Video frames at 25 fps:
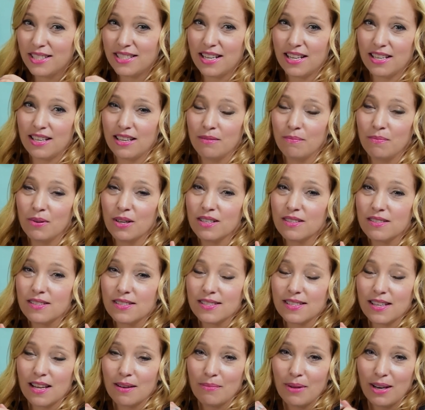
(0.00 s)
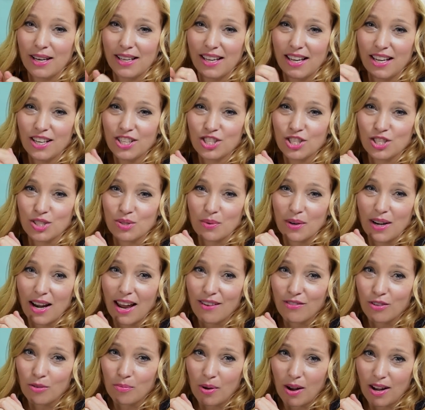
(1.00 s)
taking pills and medications
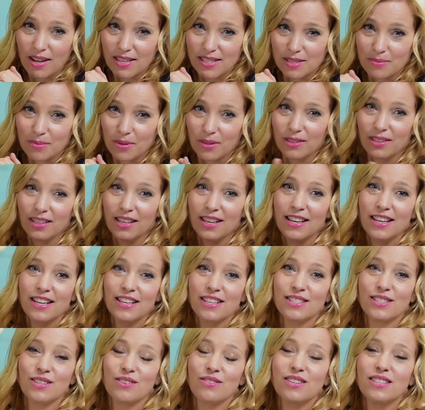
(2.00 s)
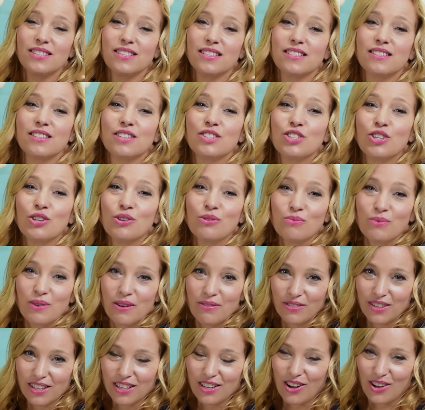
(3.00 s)
whenever possible, so this is a
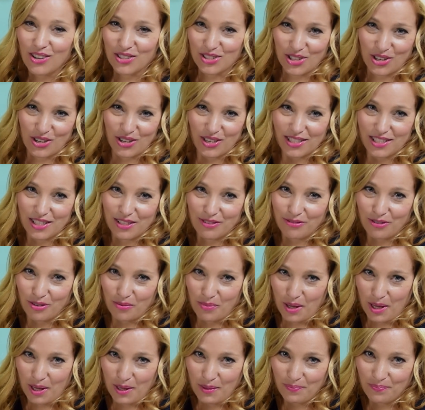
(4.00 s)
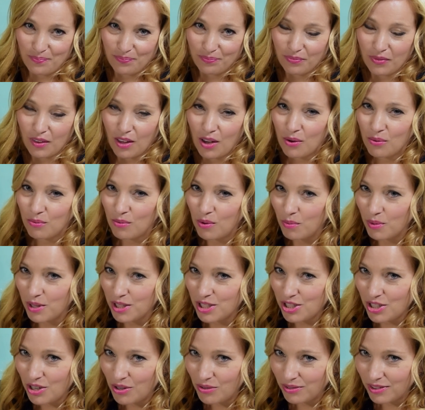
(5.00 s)
terrific alternative for me. What we
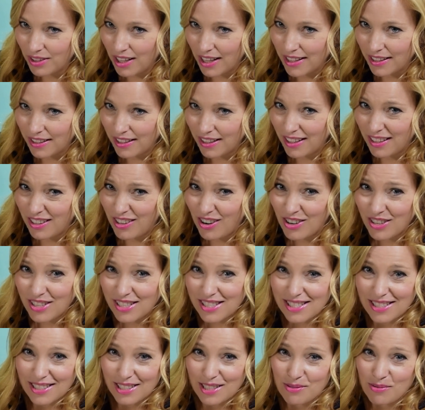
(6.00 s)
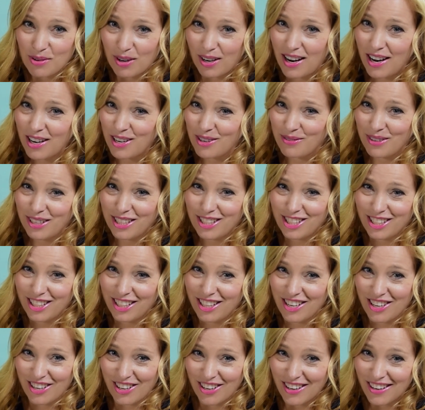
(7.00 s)
don't like, and honestly, we're kind of reaching
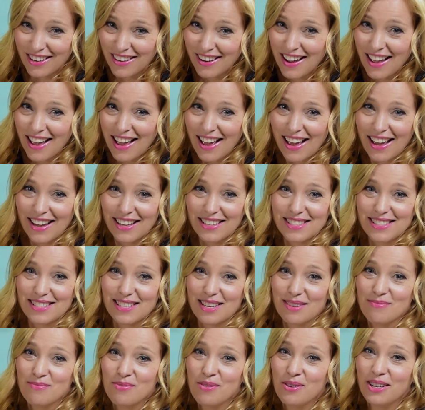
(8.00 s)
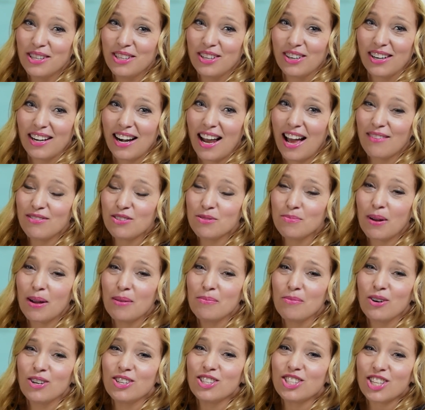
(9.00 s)
here, at some point you're gonna have to buy
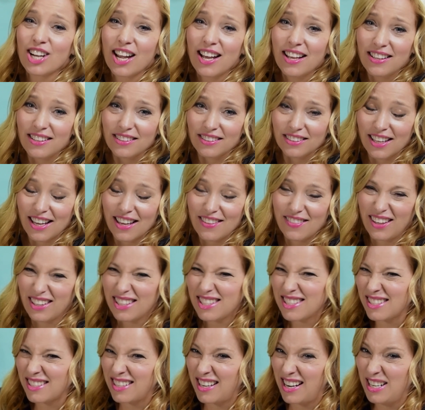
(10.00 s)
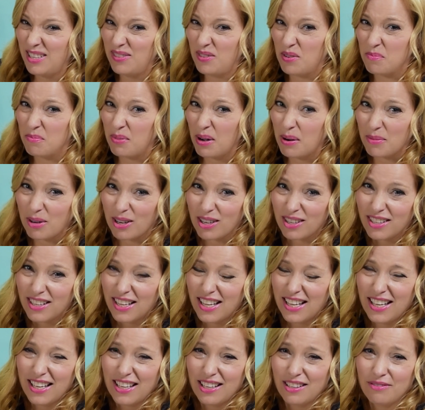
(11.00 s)
more gel, and that's kind of a bummer.
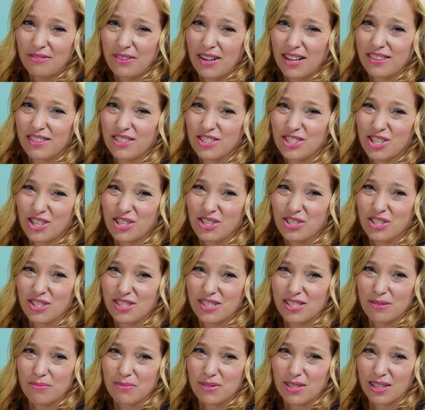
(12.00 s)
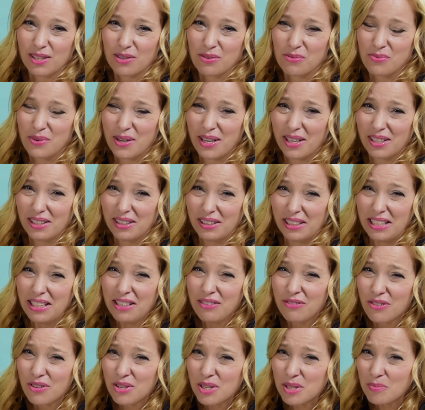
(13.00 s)
In fact, the gel just seems like a weak
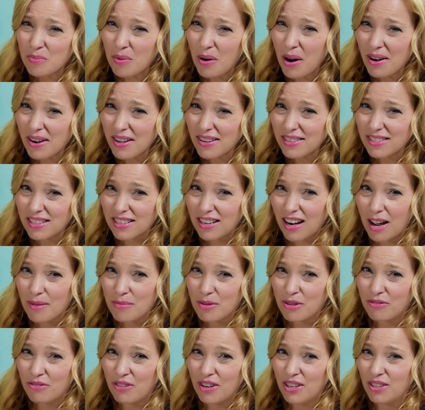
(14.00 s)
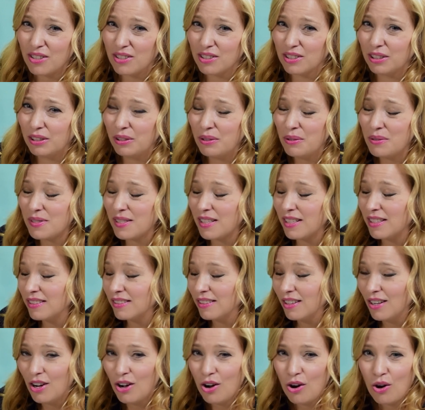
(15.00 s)
link for this product, and I'm afraid I'll lose
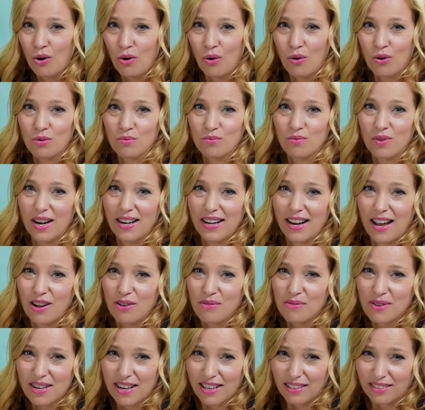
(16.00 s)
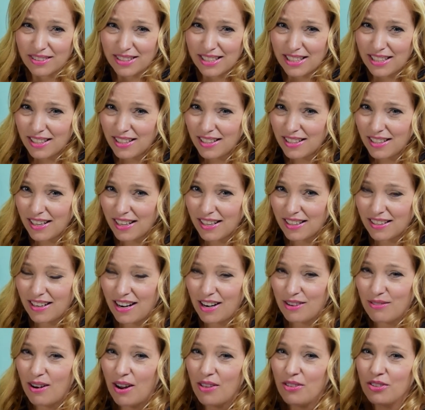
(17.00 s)
it or run out when I'll need it, and
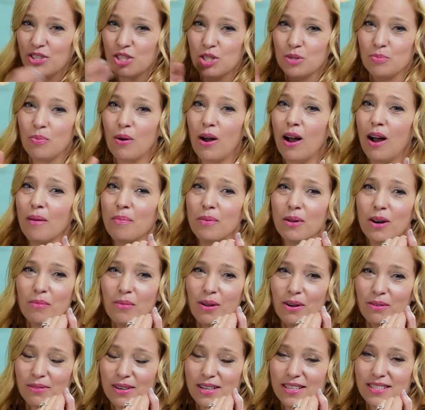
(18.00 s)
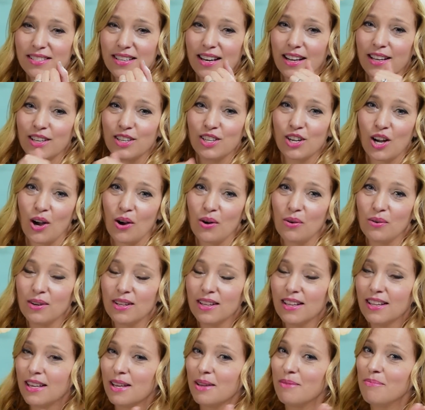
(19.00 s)
I'd rather just pop it on my wrist and go.
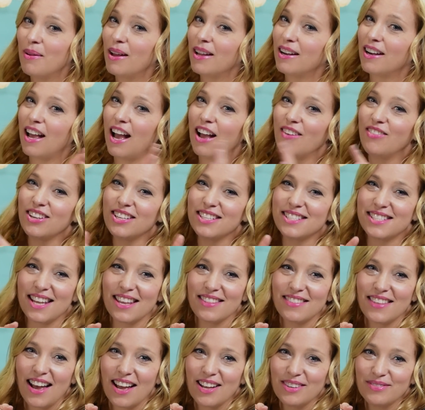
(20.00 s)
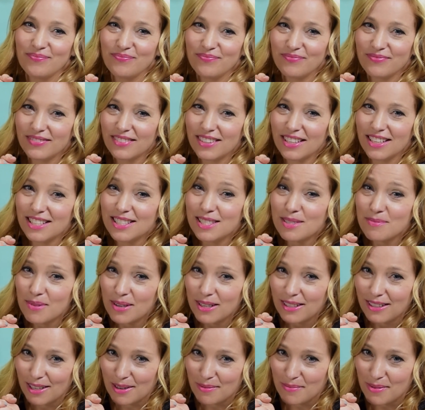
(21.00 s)
But having said that, it's a
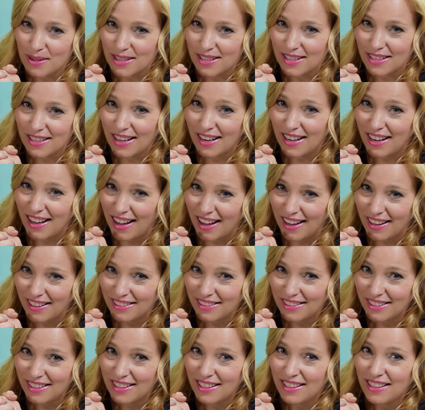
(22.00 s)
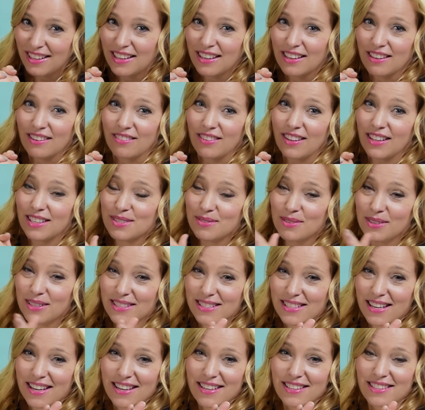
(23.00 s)
bit nitpicky, and hey, if that's what it
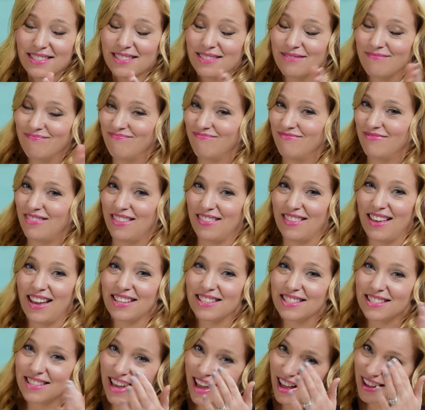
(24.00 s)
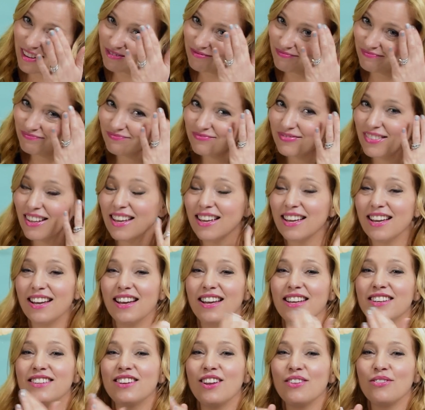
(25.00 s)
takes, then that's that.
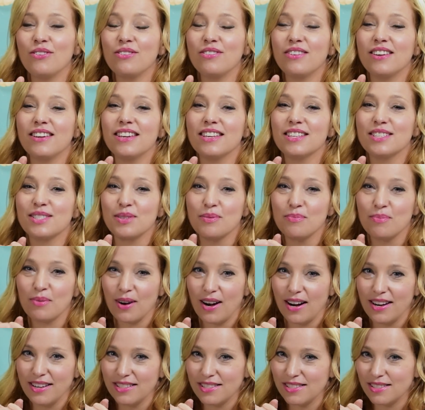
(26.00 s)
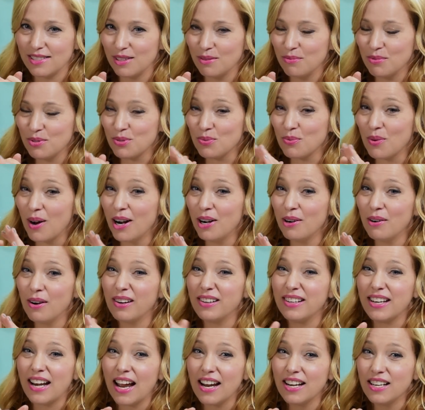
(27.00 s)
Another thing is the price. It was right
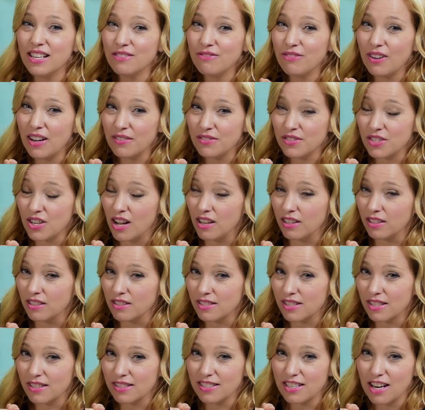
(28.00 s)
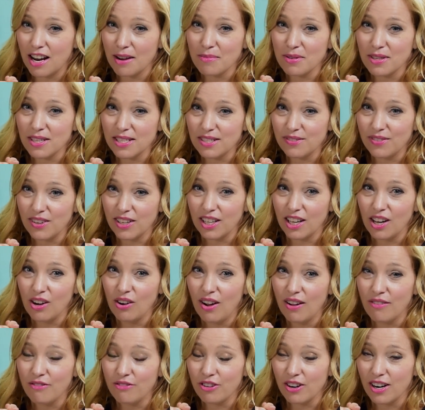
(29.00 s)
around $95 at the time of this video,
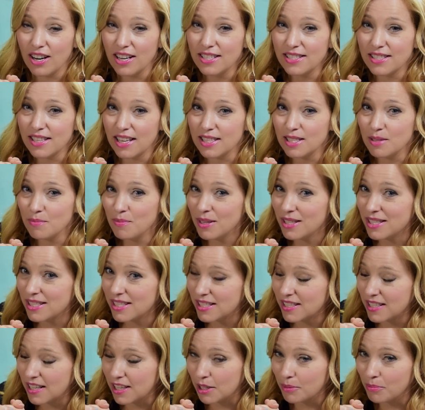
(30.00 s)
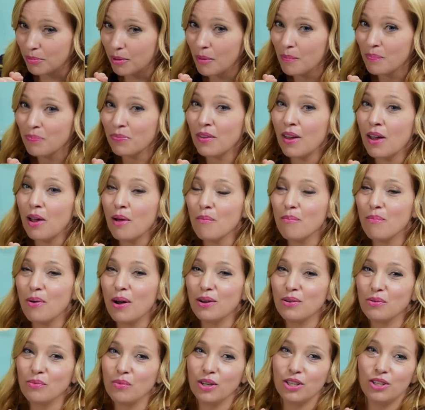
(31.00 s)
and for us, that's a bit steep.
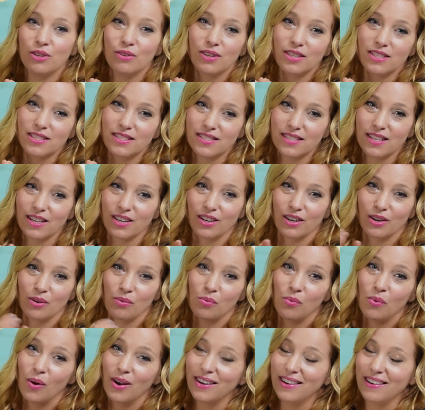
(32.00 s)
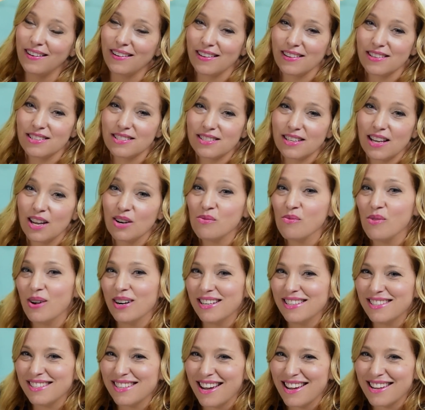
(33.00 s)
But when you consider what it is and what
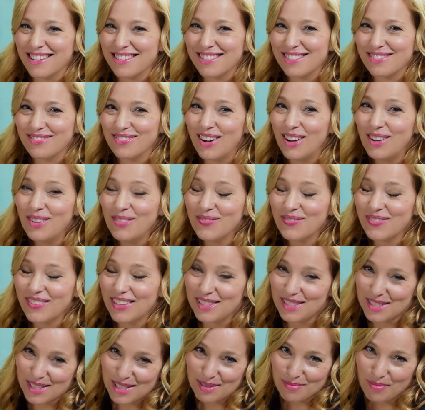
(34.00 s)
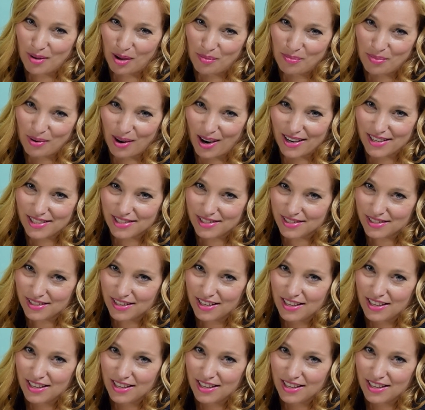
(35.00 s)
it does, well, it's a small price.